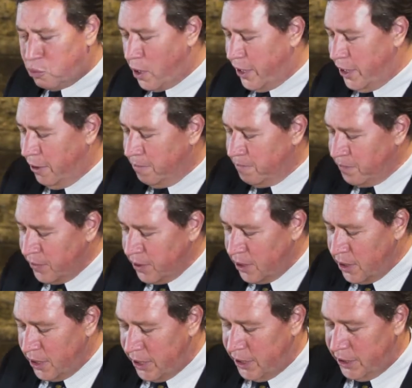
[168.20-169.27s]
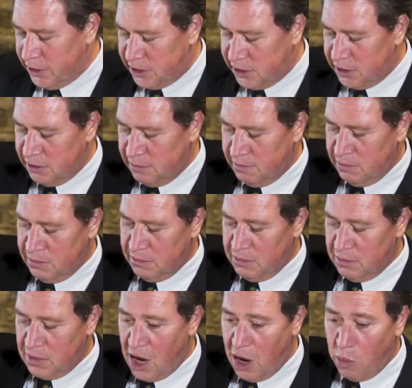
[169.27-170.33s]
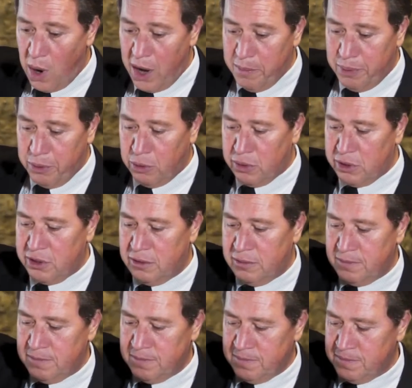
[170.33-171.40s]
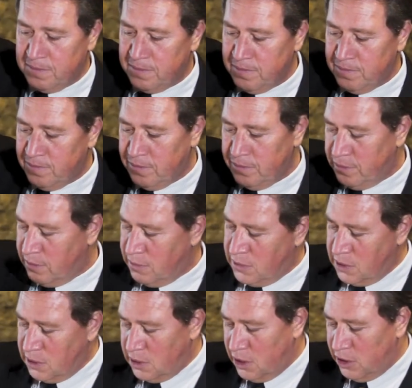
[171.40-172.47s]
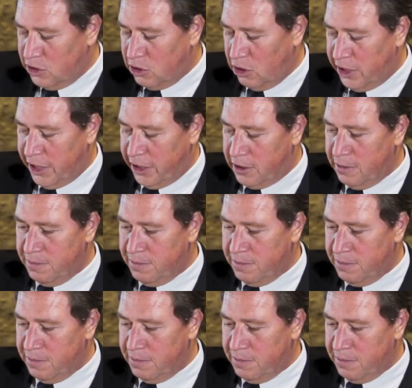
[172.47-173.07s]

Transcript: way is a white port and tonic,